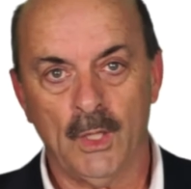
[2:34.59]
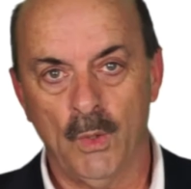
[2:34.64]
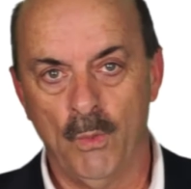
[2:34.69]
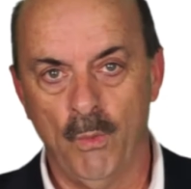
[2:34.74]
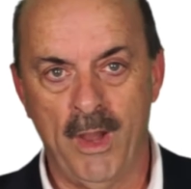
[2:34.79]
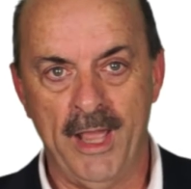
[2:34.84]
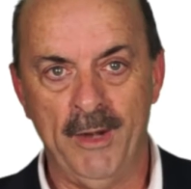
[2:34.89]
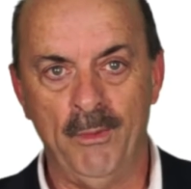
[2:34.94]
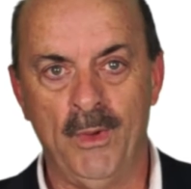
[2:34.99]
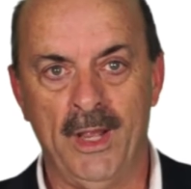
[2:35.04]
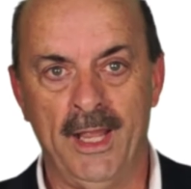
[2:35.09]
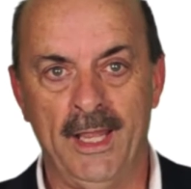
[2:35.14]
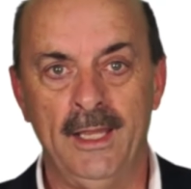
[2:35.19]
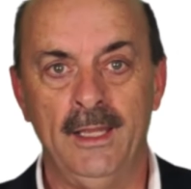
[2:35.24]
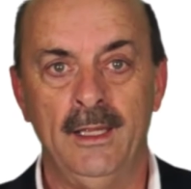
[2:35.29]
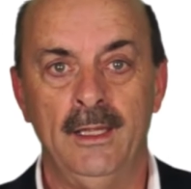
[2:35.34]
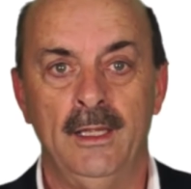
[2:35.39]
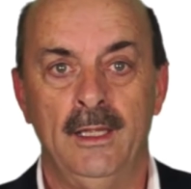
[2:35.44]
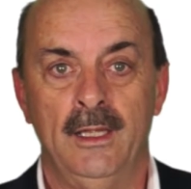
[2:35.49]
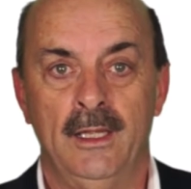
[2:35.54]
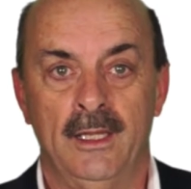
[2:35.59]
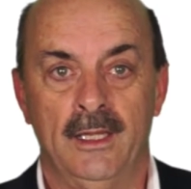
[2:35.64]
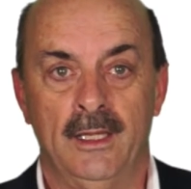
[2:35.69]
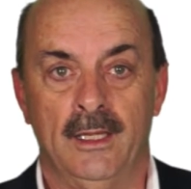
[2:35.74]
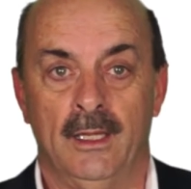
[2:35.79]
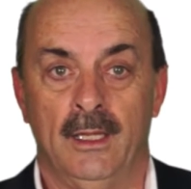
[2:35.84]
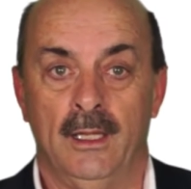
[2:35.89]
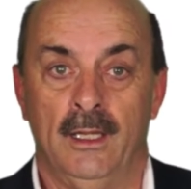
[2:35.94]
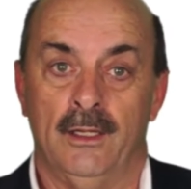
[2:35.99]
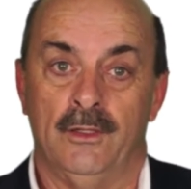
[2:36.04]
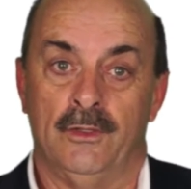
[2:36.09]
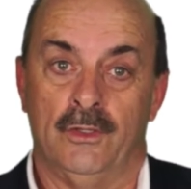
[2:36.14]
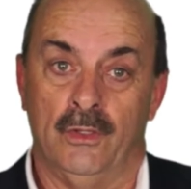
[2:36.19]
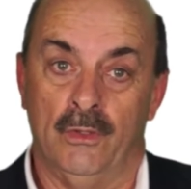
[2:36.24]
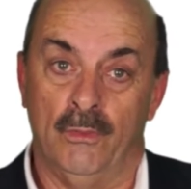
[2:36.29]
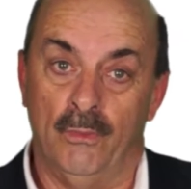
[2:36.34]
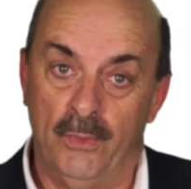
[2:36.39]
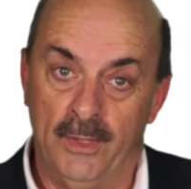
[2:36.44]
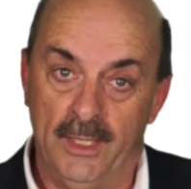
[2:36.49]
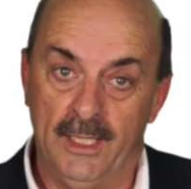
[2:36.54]
One way
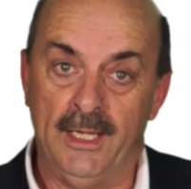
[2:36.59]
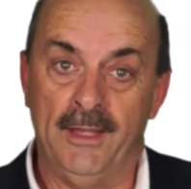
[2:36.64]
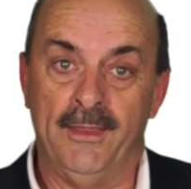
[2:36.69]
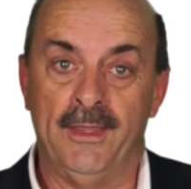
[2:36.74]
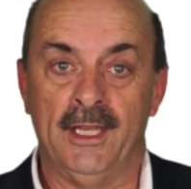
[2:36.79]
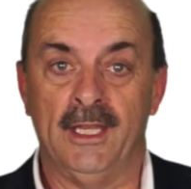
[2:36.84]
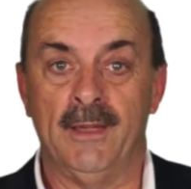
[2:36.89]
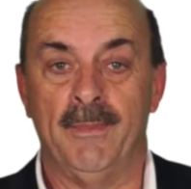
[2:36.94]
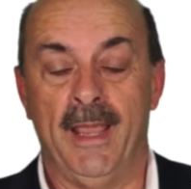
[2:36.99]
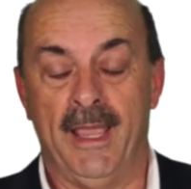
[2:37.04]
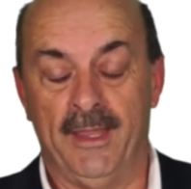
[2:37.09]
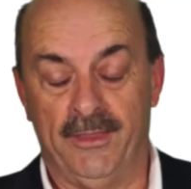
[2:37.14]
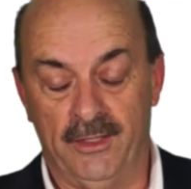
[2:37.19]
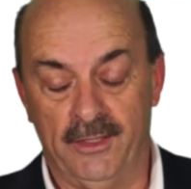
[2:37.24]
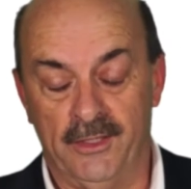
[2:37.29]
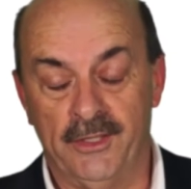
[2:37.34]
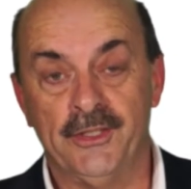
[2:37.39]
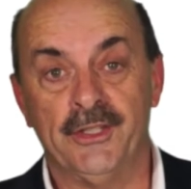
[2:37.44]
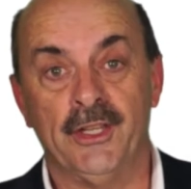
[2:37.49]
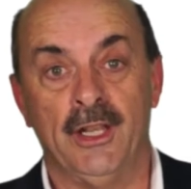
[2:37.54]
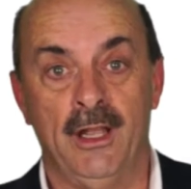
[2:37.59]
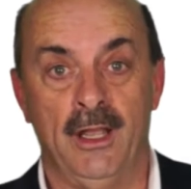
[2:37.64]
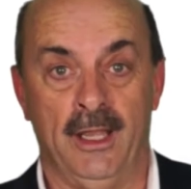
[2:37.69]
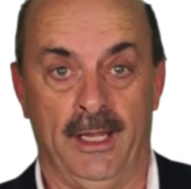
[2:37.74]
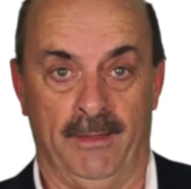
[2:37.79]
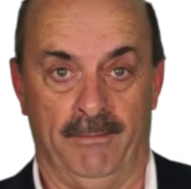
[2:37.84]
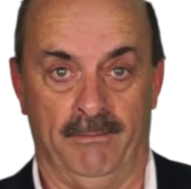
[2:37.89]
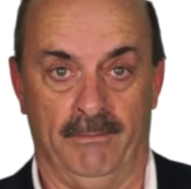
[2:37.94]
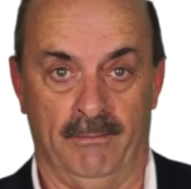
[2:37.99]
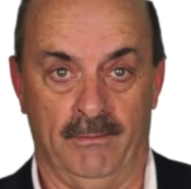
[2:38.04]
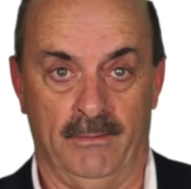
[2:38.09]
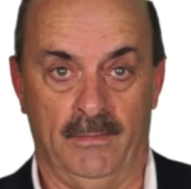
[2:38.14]
to really think about the design,